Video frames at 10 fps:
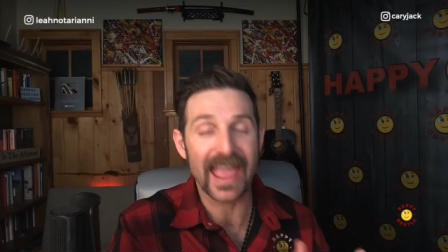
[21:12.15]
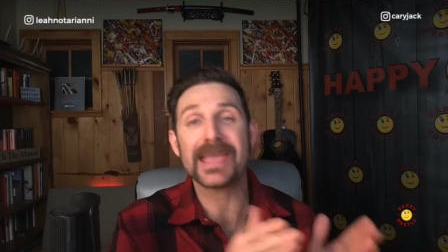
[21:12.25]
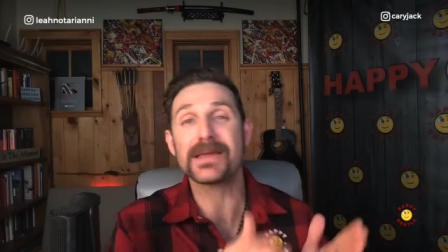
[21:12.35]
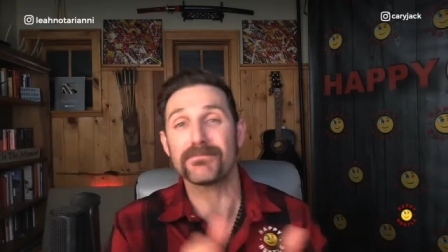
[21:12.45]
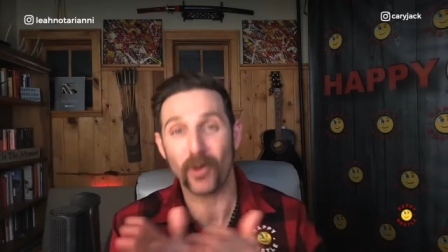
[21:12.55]
and
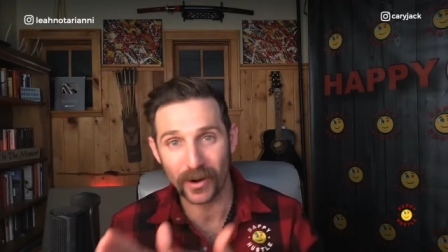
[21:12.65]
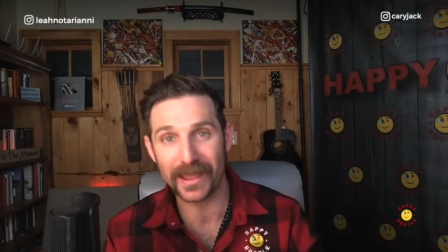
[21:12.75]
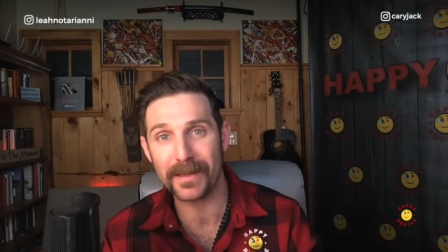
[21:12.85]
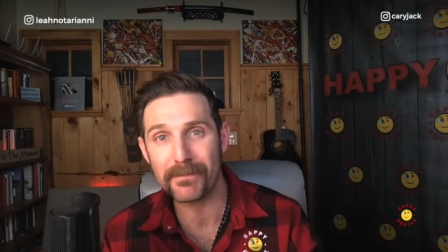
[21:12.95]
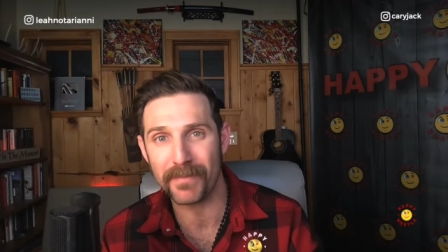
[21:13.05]
more
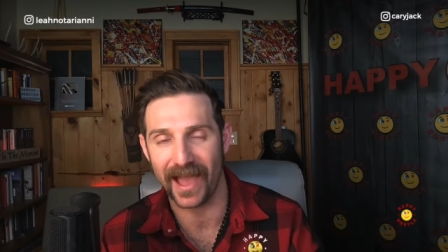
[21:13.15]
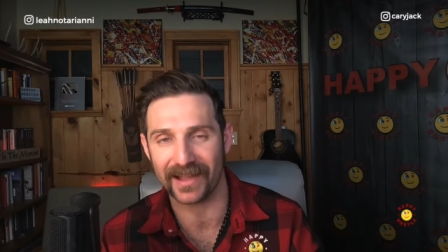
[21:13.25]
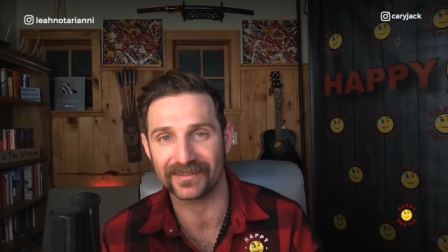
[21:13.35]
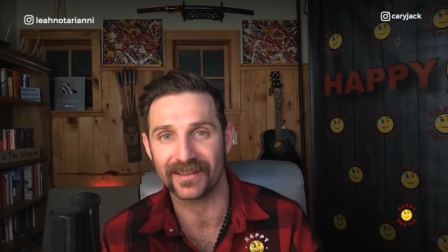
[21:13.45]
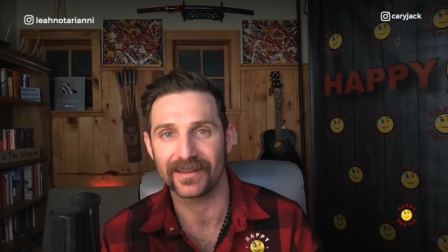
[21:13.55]
impact.
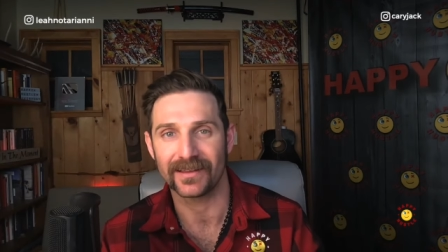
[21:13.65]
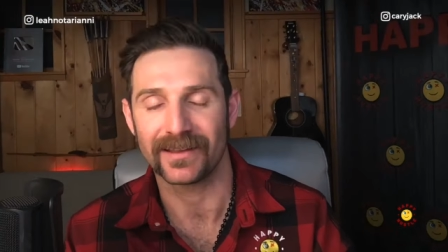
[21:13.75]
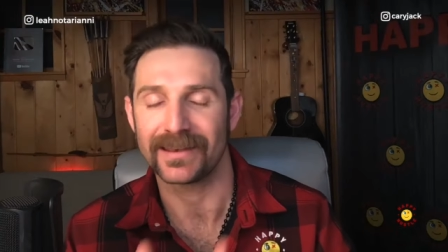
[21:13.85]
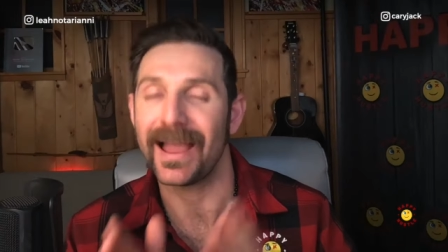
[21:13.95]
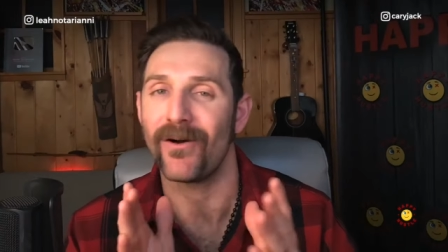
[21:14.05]

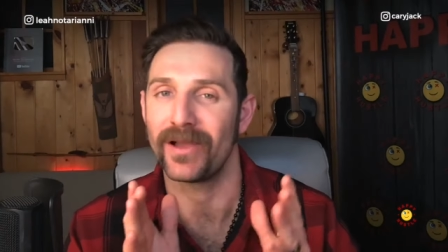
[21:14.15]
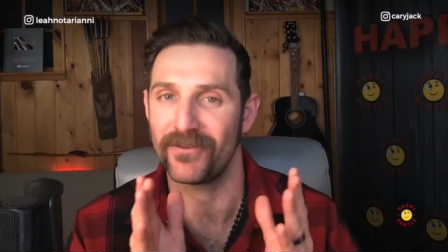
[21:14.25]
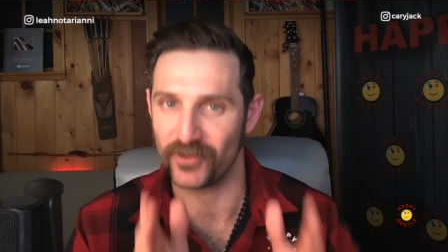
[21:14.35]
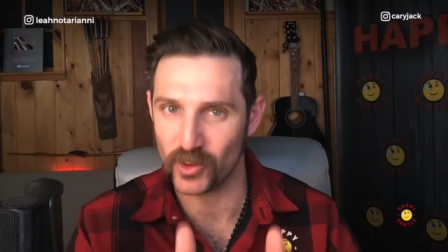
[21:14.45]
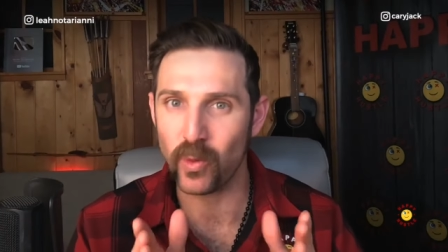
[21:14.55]
Now, if
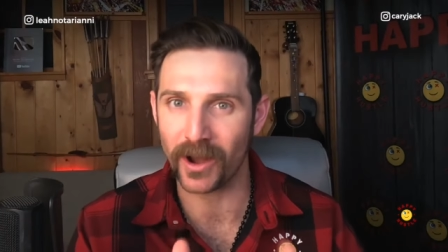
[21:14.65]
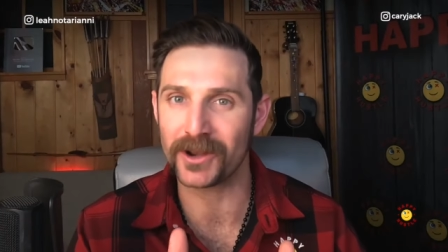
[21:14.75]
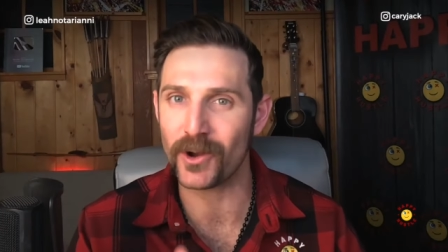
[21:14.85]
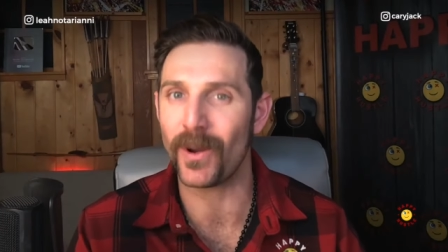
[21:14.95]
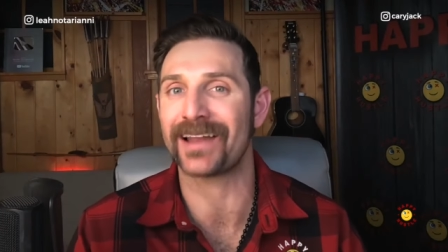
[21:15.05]
you want to know
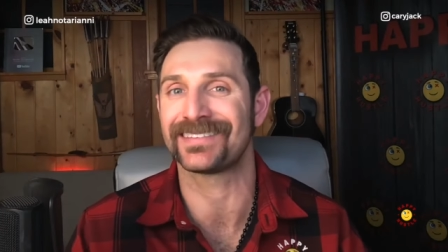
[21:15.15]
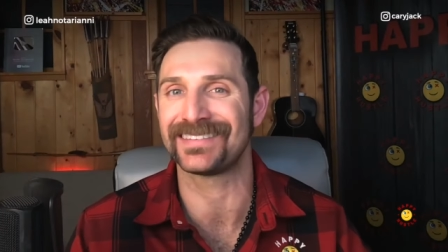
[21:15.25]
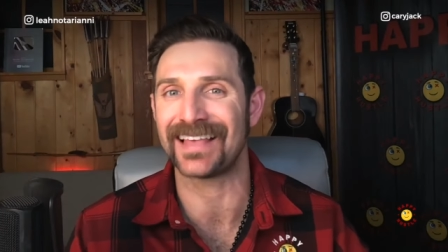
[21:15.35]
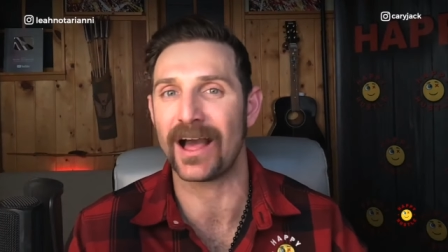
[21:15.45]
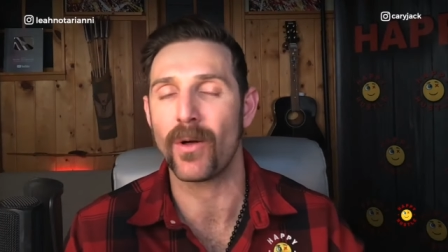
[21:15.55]
how to
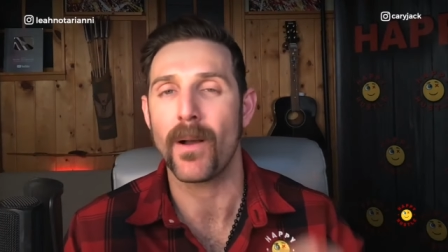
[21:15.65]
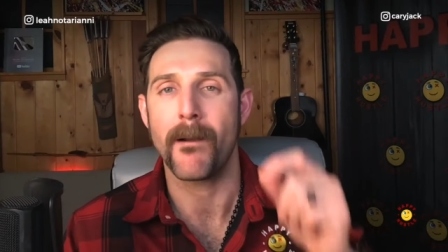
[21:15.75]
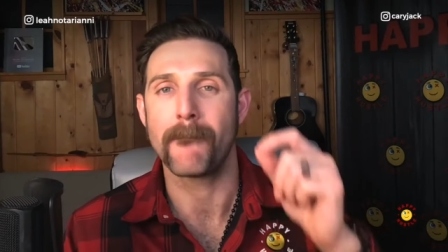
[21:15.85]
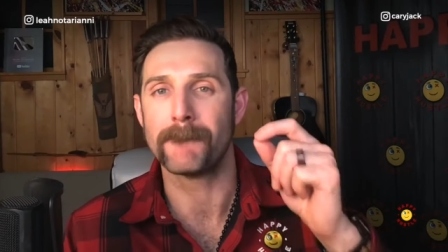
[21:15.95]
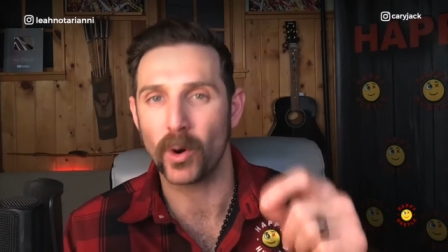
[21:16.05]
sell
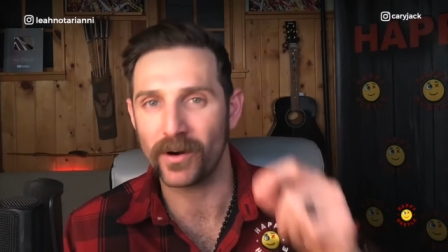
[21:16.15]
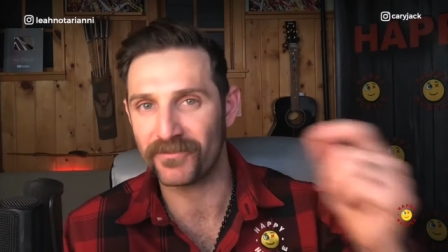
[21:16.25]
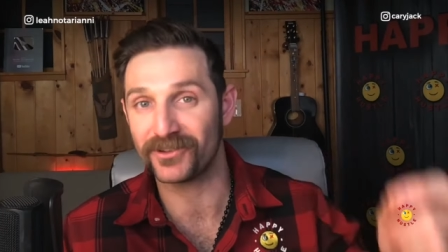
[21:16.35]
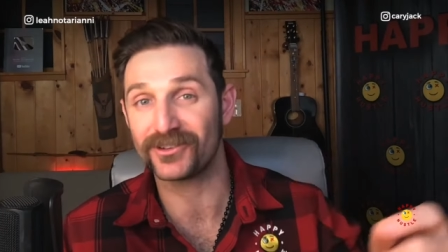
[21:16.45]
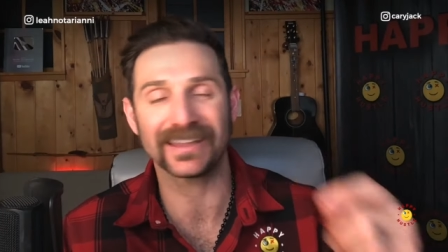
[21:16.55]
more
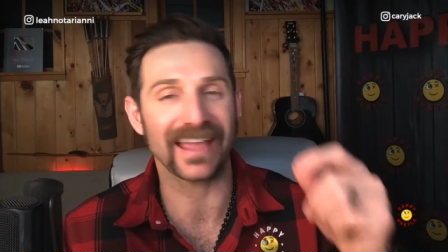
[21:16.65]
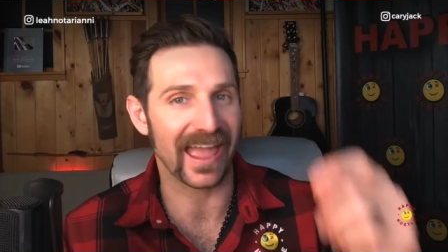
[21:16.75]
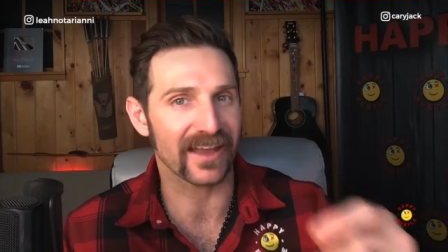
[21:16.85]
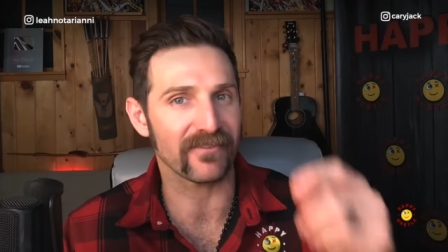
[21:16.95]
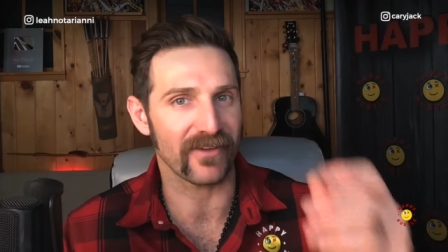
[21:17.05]
efficiently and
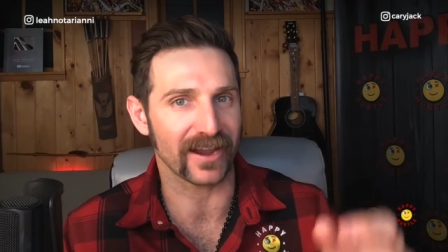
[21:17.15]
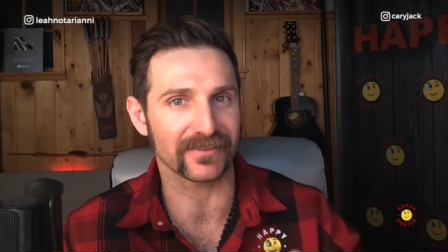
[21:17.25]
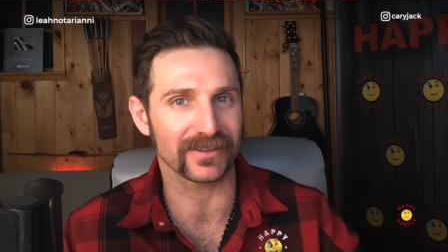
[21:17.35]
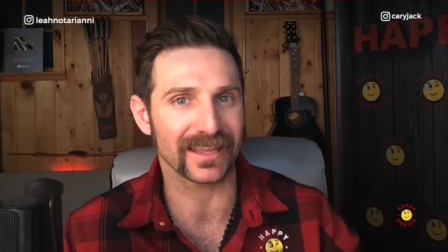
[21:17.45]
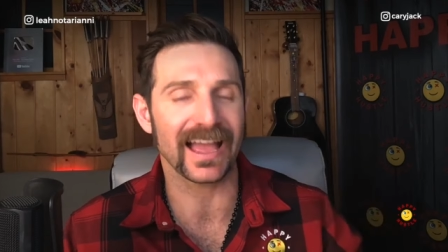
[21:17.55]

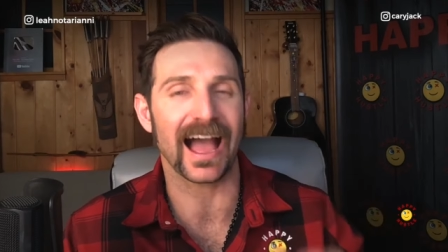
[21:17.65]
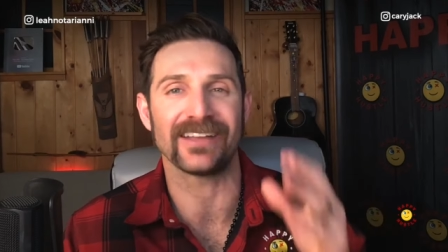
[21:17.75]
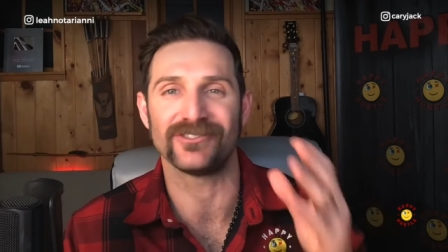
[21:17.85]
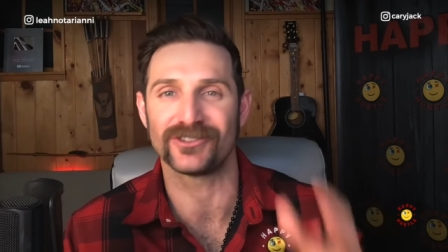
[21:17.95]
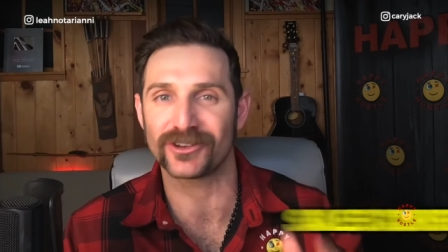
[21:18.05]
effectively, I
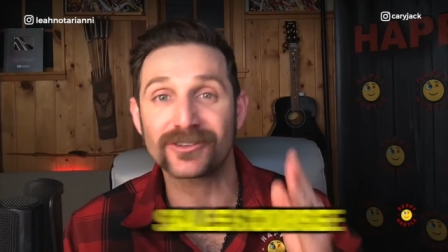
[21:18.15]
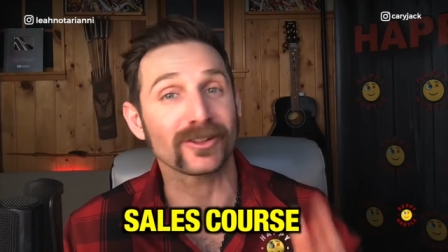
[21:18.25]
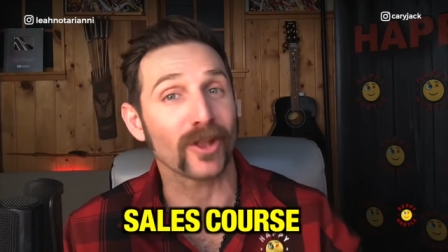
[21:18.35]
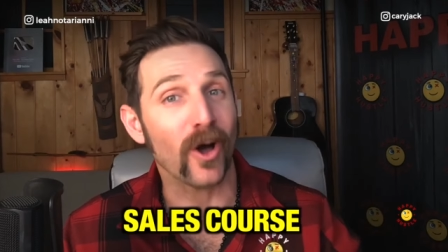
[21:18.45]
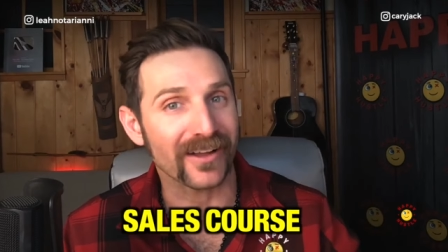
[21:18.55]
just
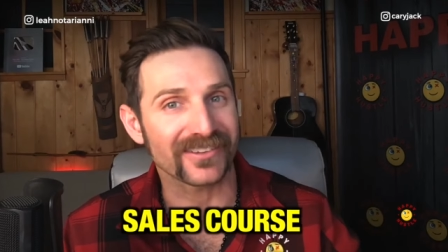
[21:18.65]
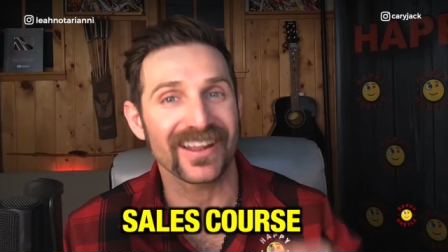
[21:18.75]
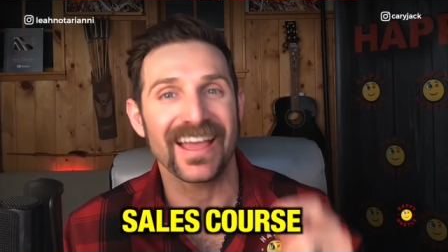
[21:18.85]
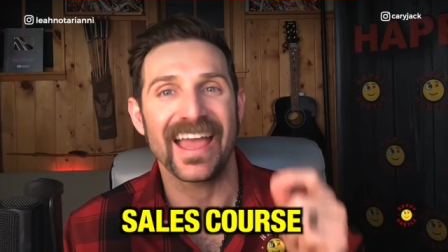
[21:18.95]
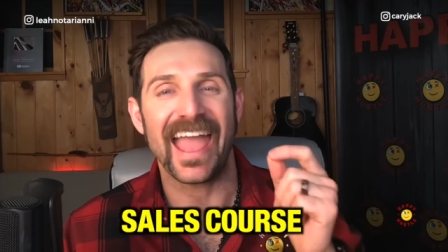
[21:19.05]
launched
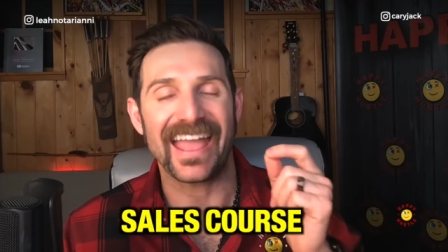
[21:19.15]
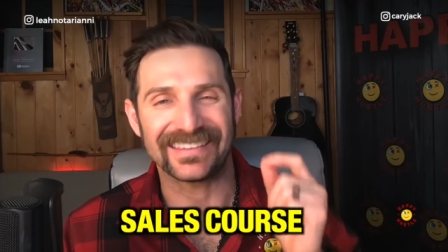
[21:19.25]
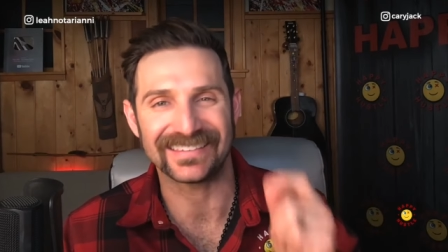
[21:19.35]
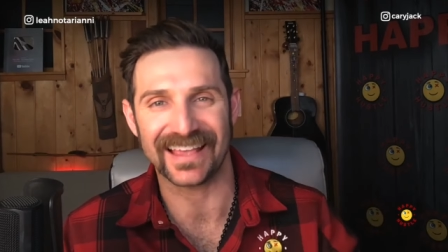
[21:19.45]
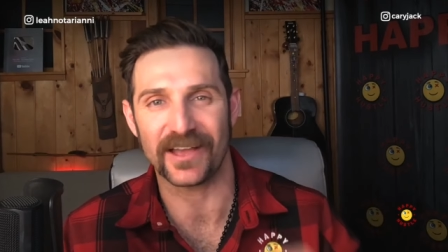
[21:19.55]
a
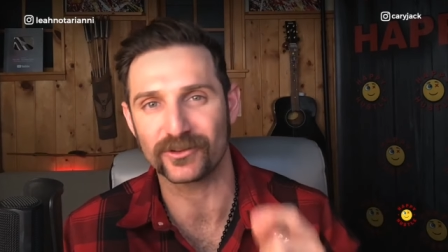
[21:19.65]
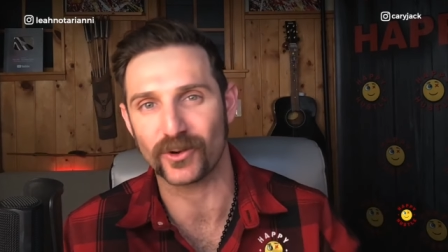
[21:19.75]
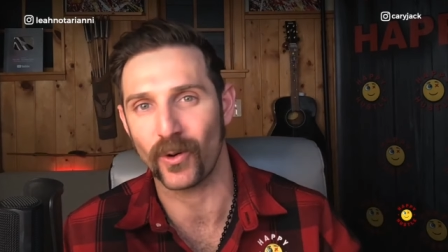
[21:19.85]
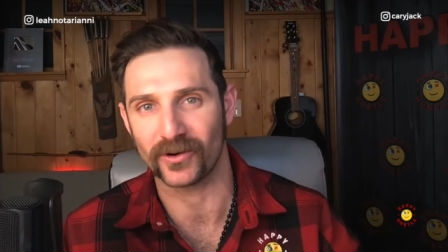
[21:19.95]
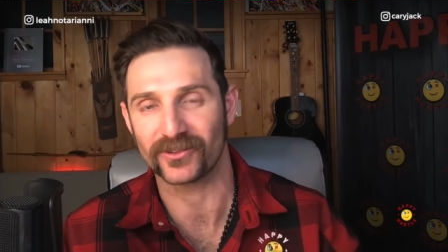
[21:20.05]
sales
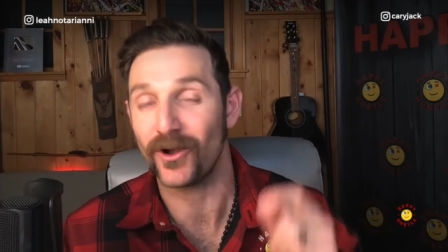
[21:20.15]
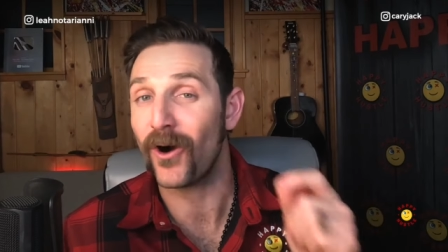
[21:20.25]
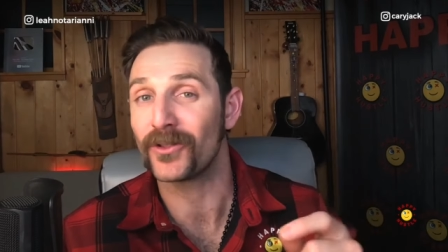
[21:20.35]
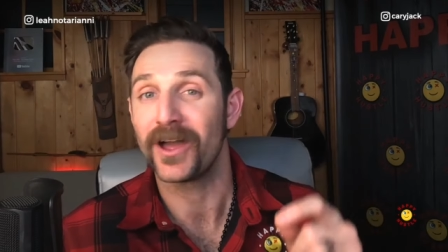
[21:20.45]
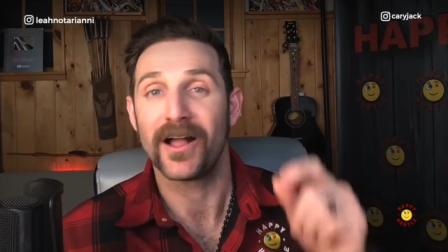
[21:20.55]
course called
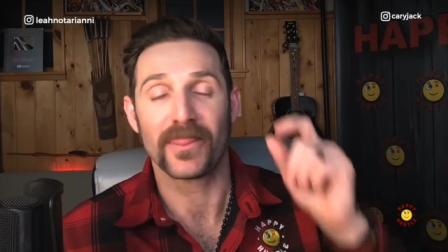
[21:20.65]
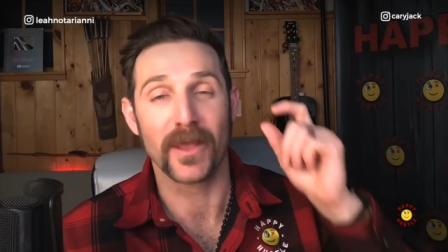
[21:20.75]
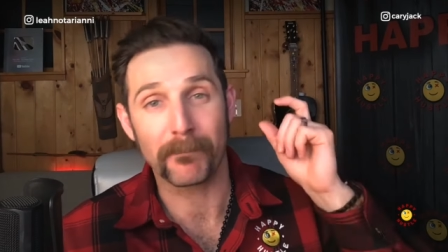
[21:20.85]
The